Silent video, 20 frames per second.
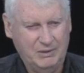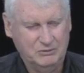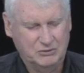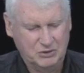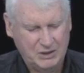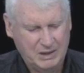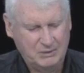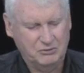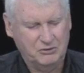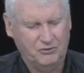
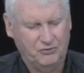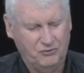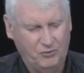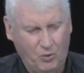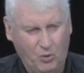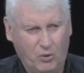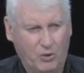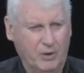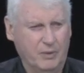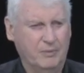chapter
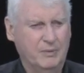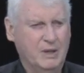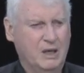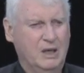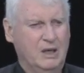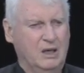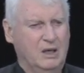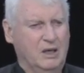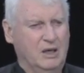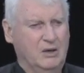4
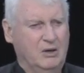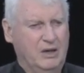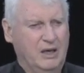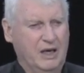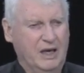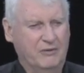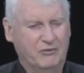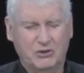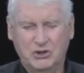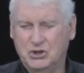
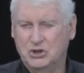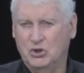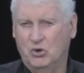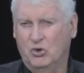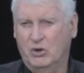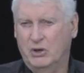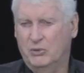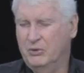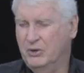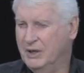every
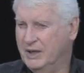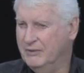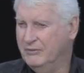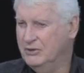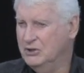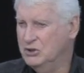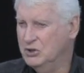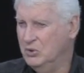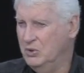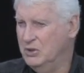joint, what
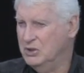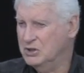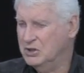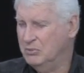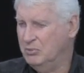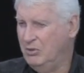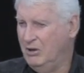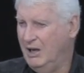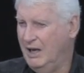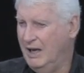every joint
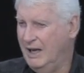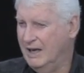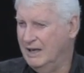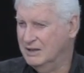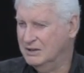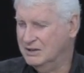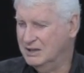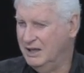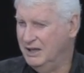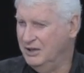
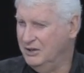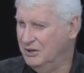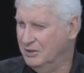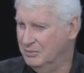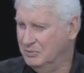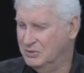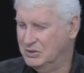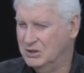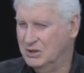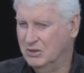supplies
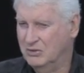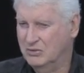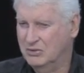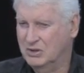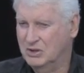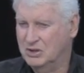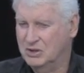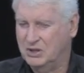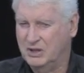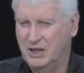helps. So
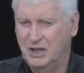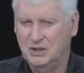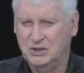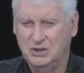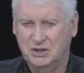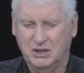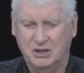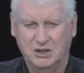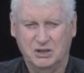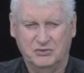
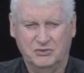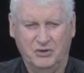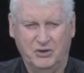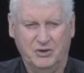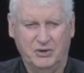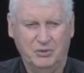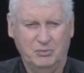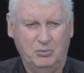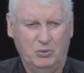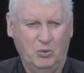discussion is
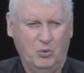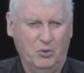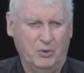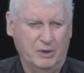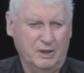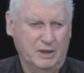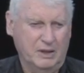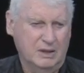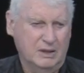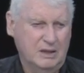very
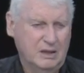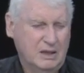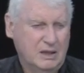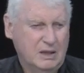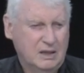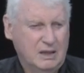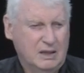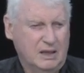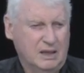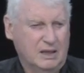important
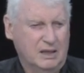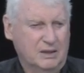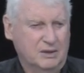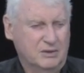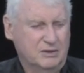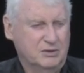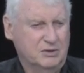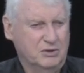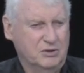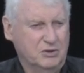uh,
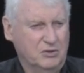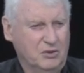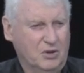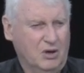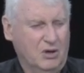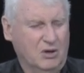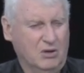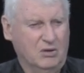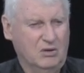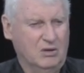to
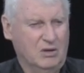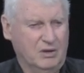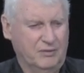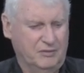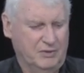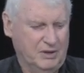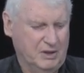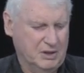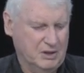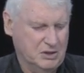all
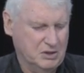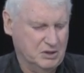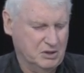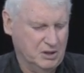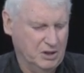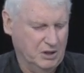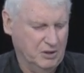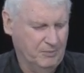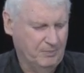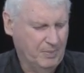of this.
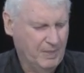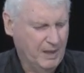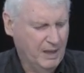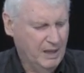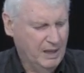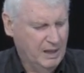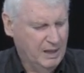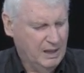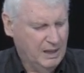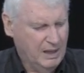So
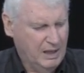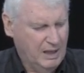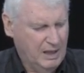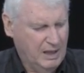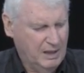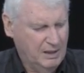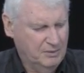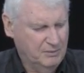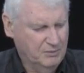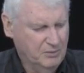
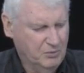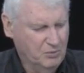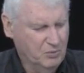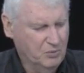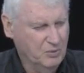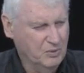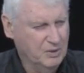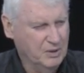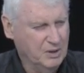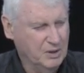uh,
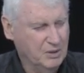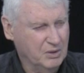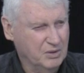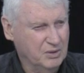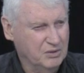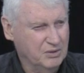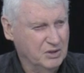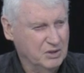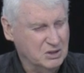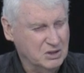
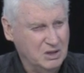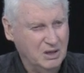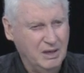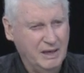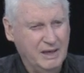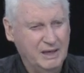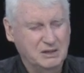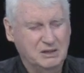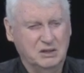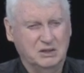this
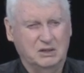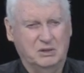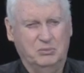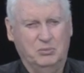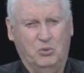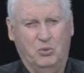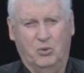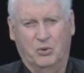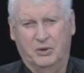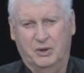class is
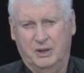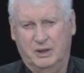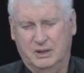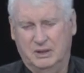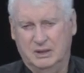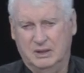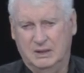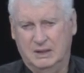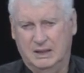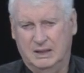important.
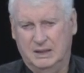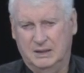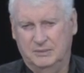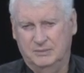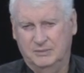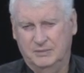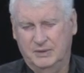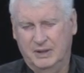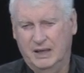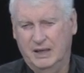
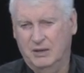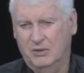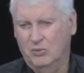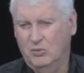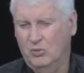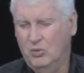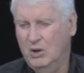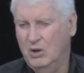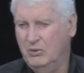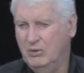Um, now,
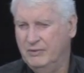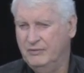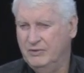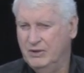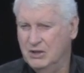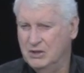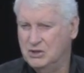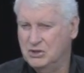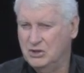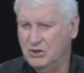what we've
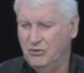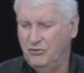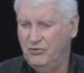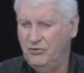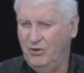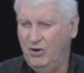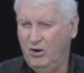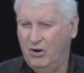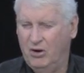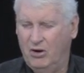done so
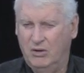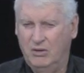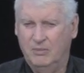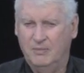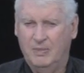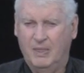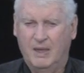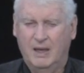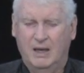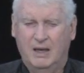far,
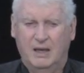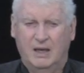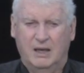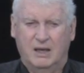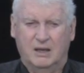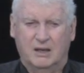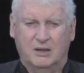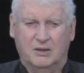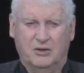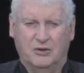
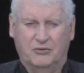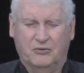the